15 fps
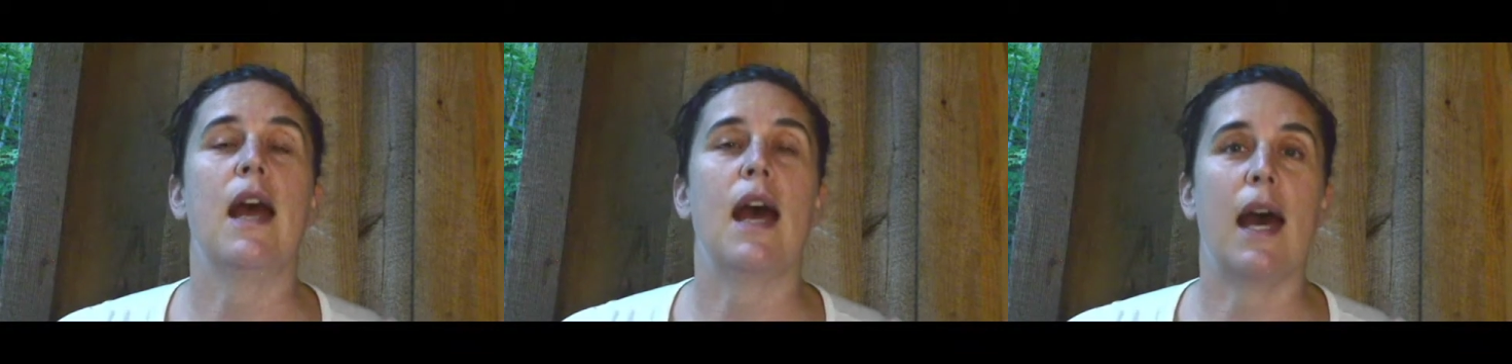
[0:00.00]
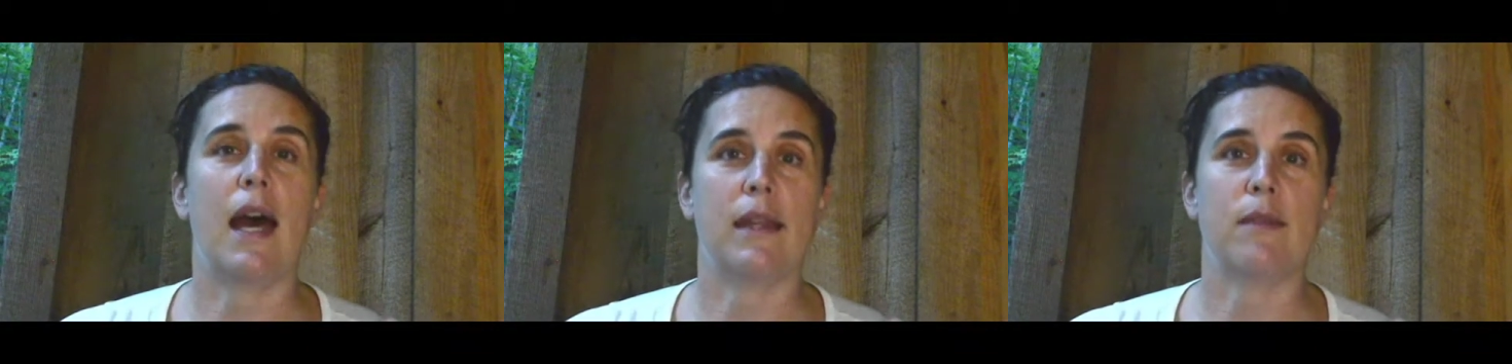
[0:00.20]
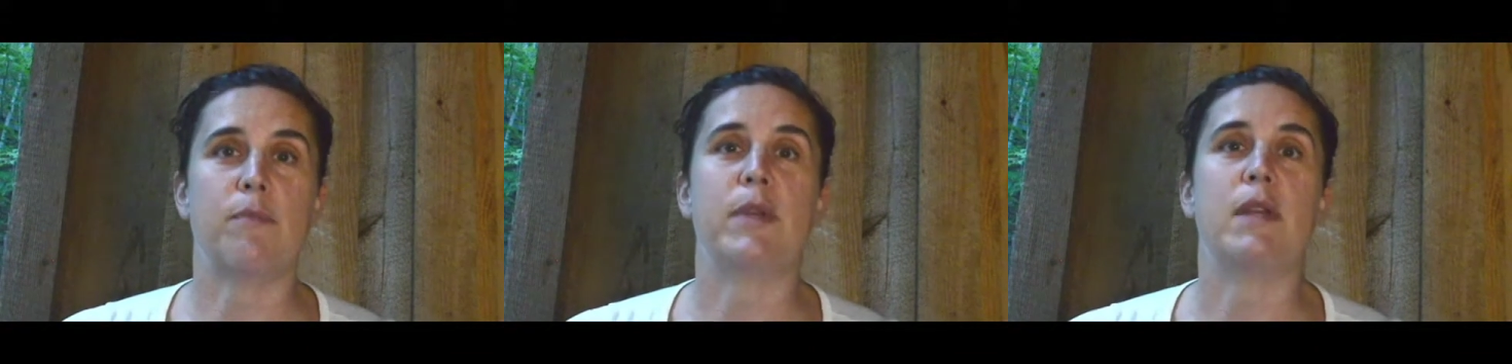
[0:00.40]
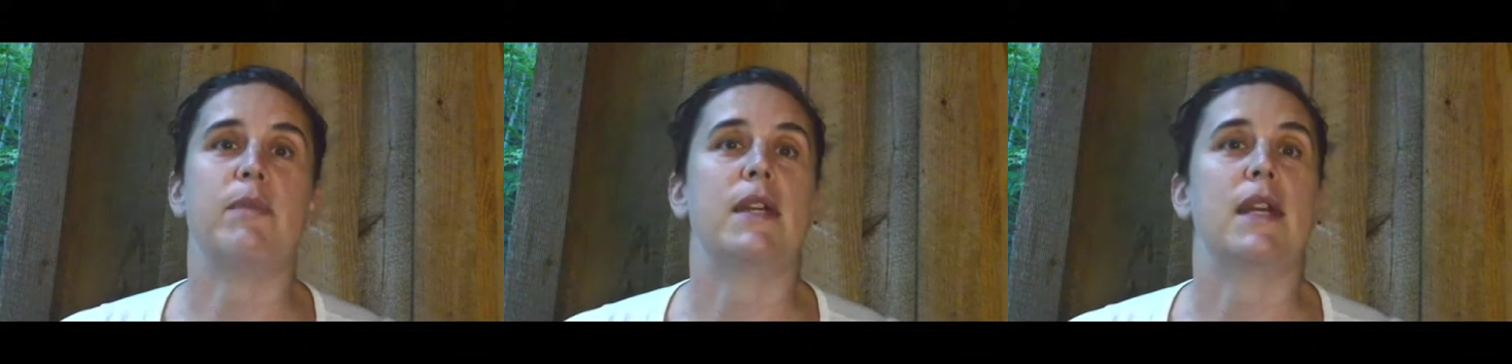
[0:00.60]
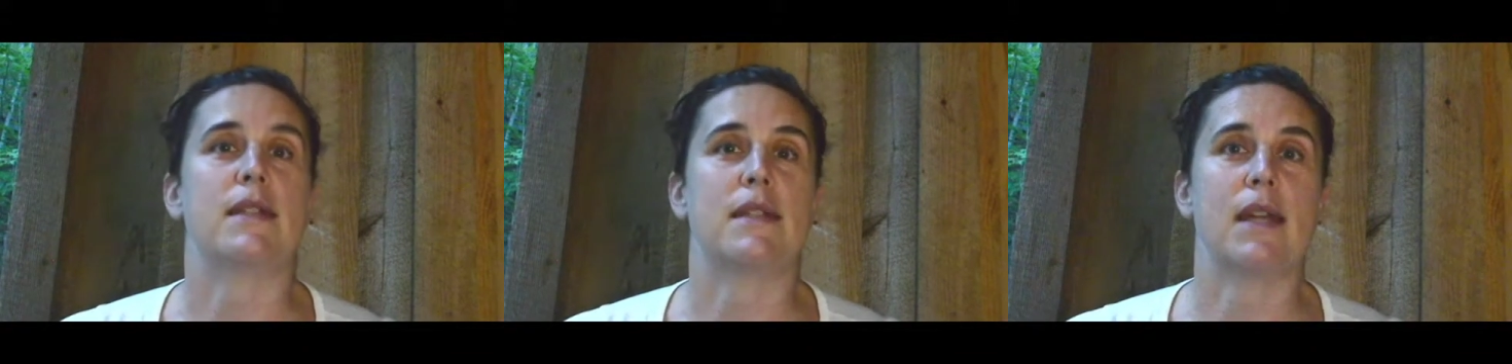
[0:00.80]
on the
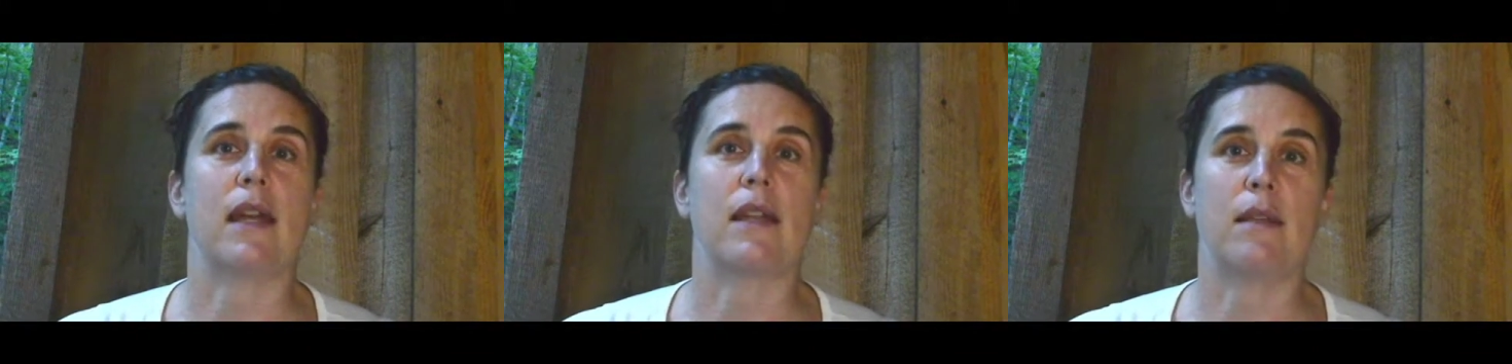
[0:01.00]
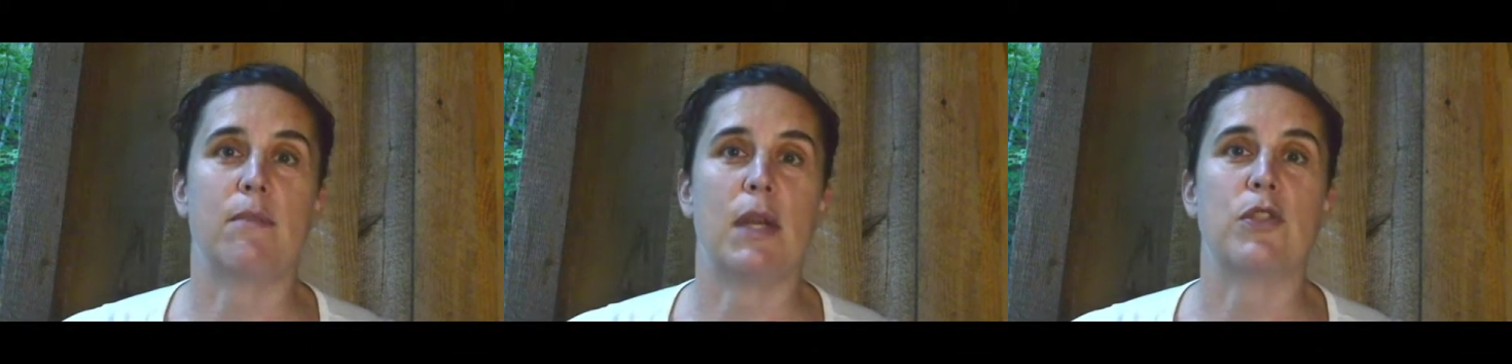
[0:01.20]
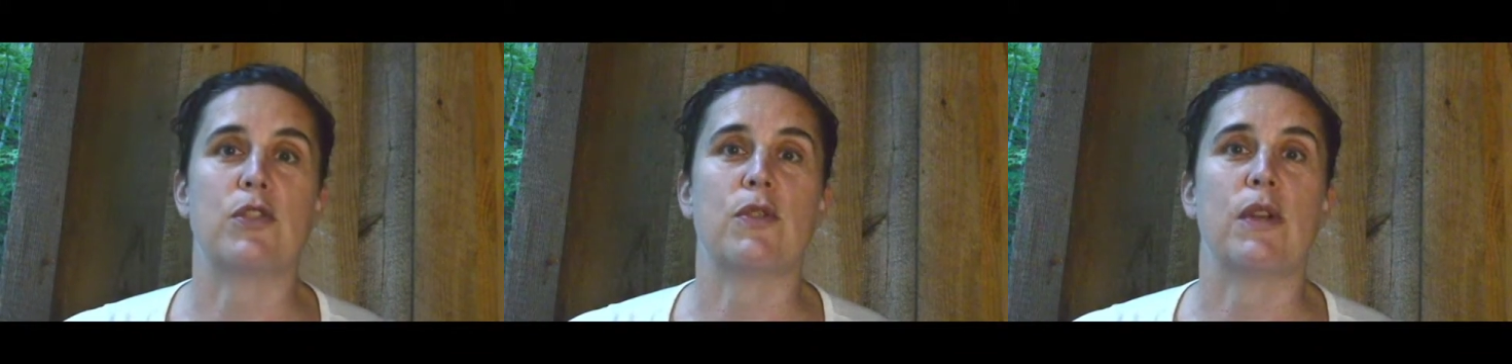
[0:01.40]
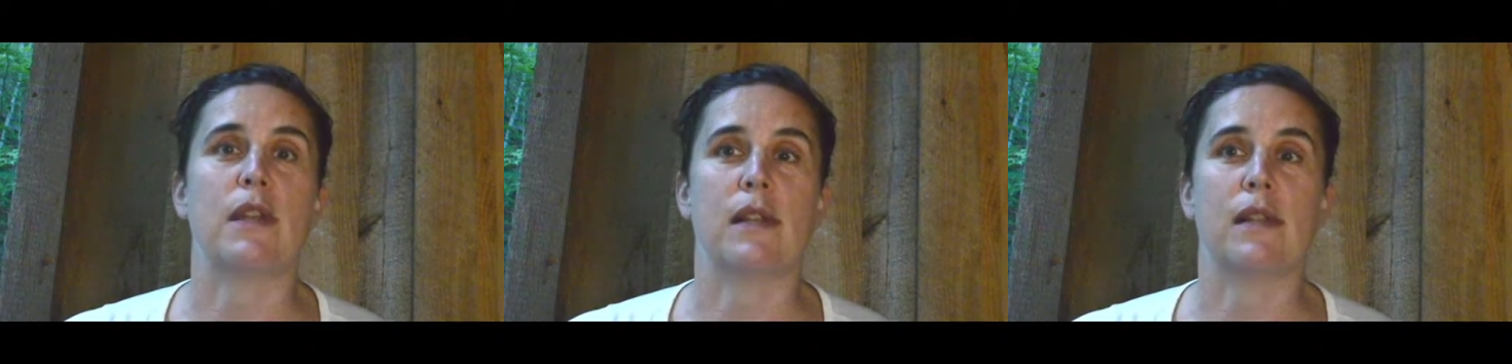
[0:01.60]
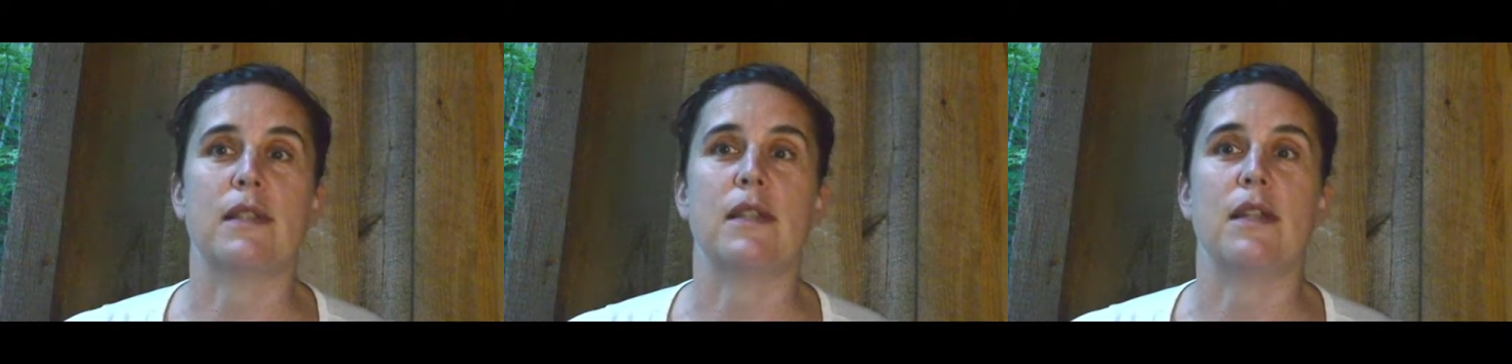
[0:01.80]
PBS documentary, The
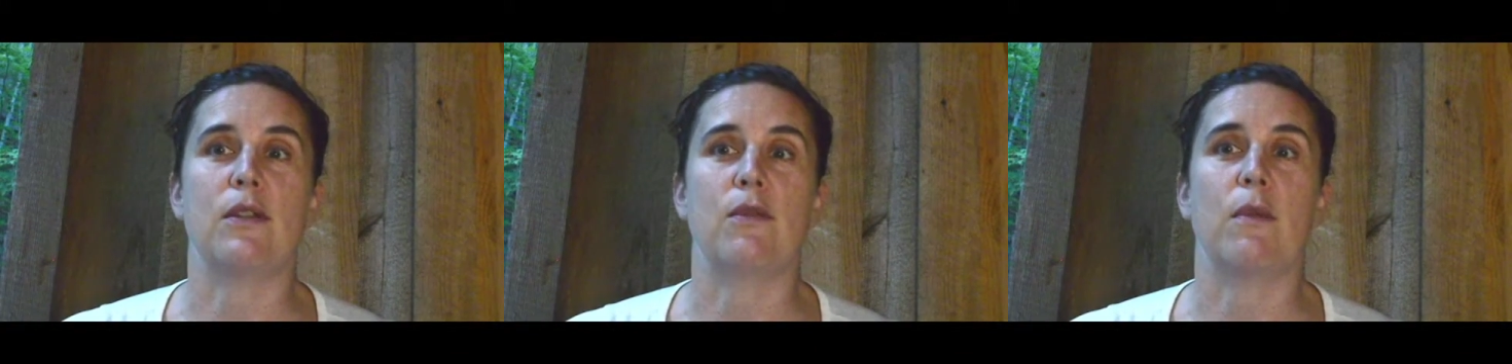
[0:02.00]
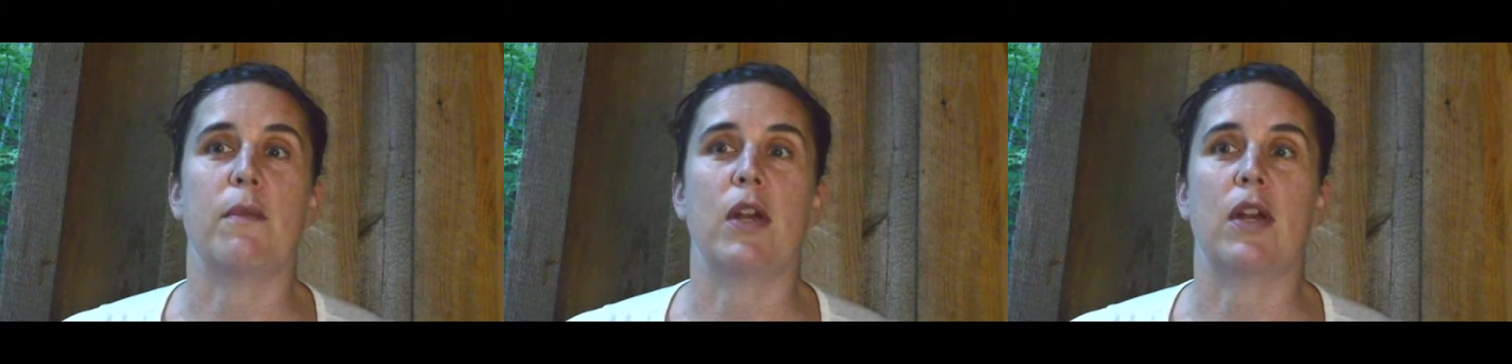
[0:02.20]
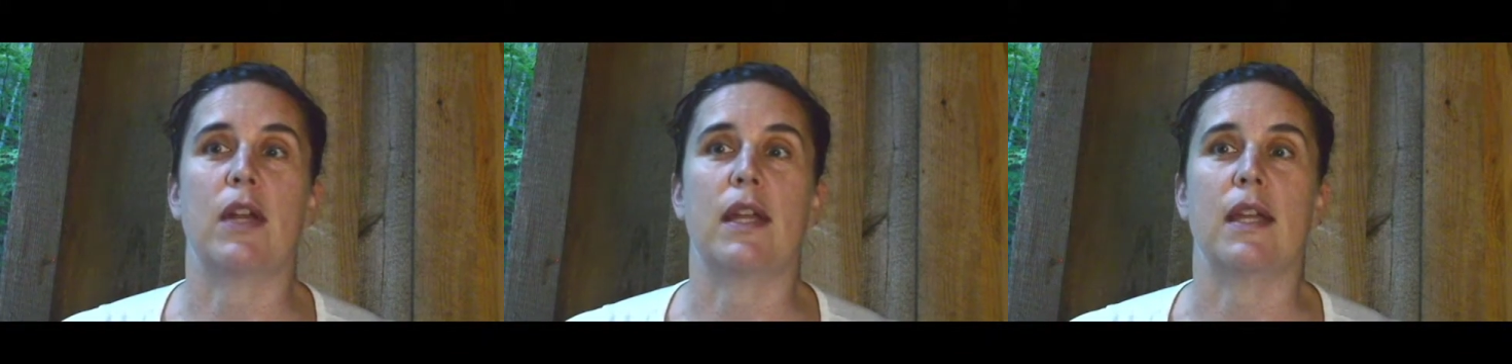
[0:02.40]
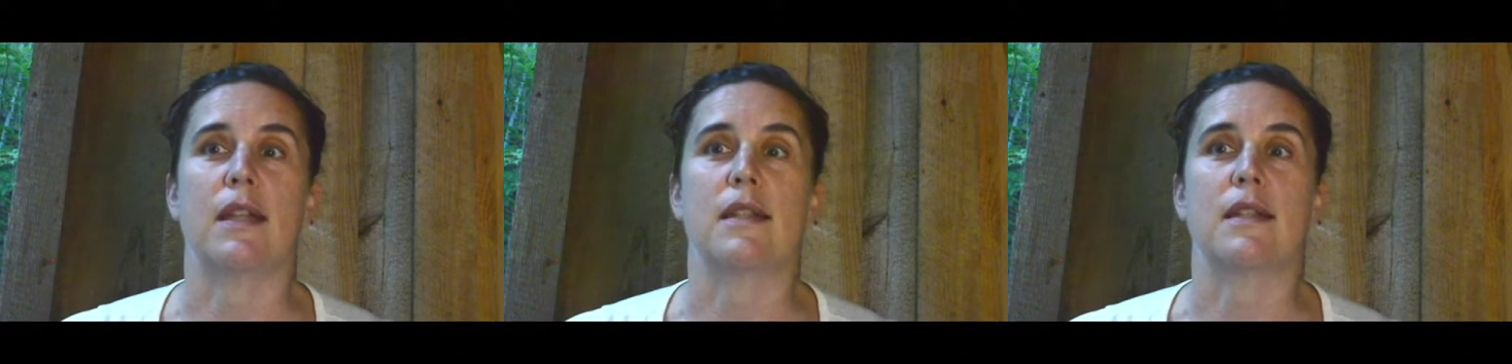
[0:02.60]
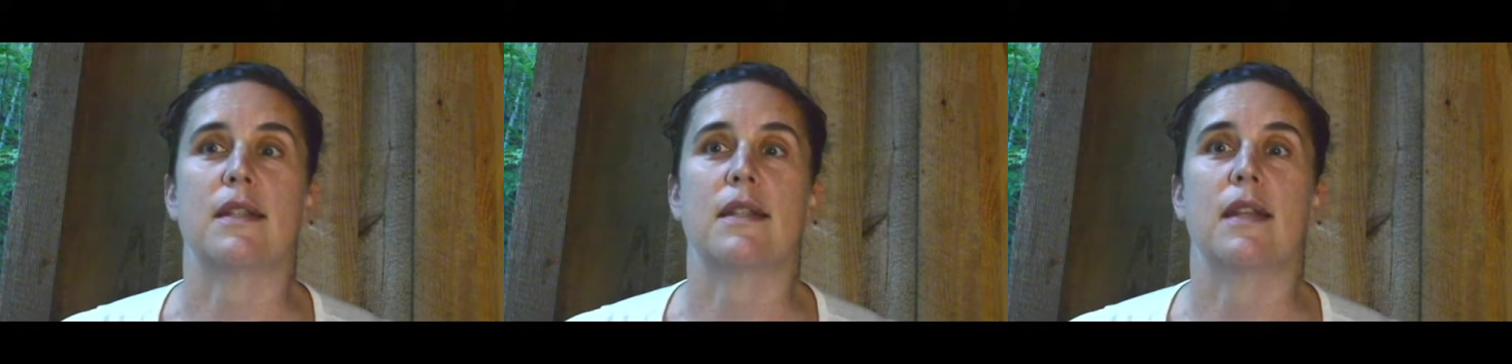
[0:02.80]
Latino
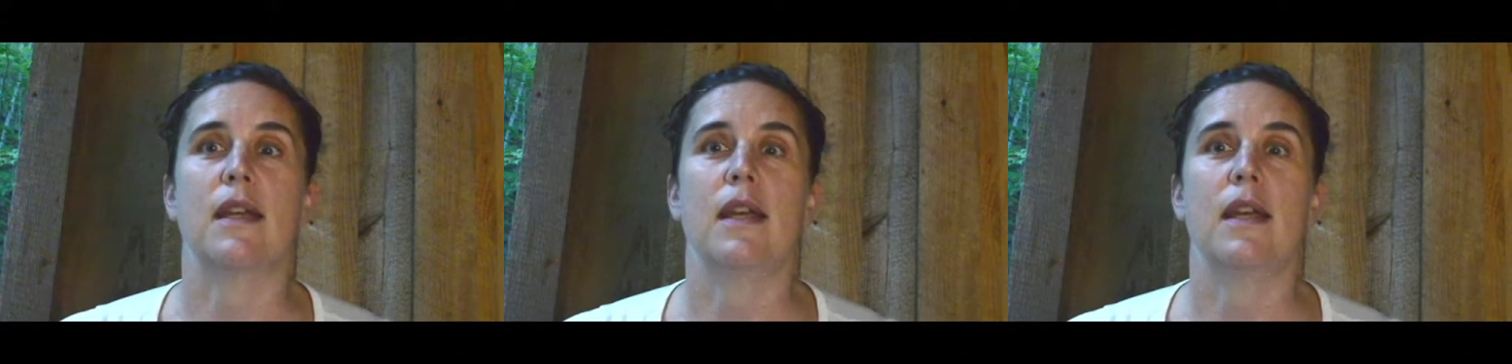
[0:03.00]
Americans.